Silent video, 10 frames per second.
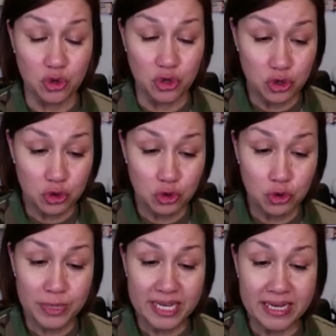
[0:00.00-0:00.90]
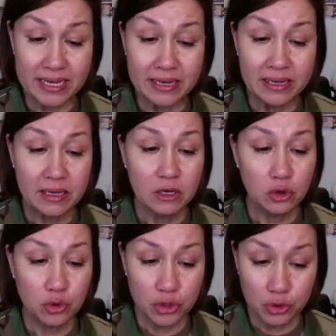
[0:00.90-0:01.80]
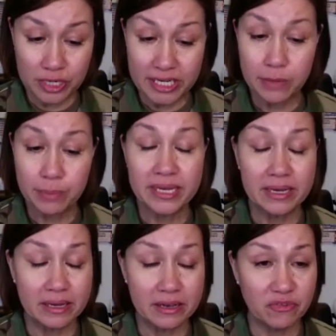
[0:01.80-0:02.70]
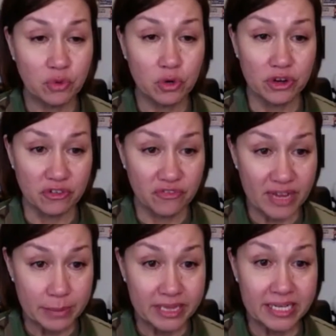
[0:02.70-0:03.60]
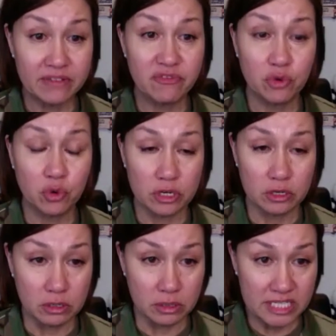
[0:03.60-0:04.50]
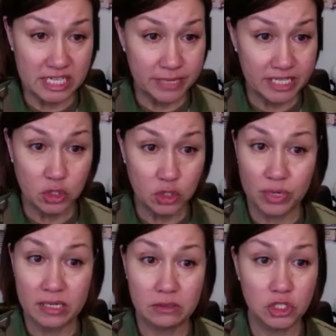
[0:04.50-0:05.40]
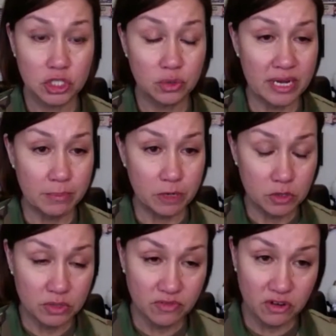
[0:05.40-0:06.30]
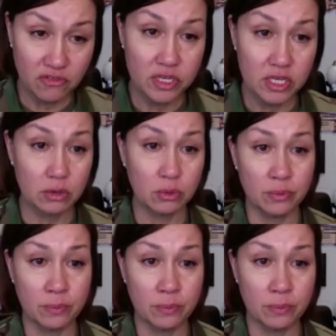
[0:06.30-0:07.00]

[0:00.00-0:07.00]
you be who you need to be for your family, for your teammates around you, and most of all for you.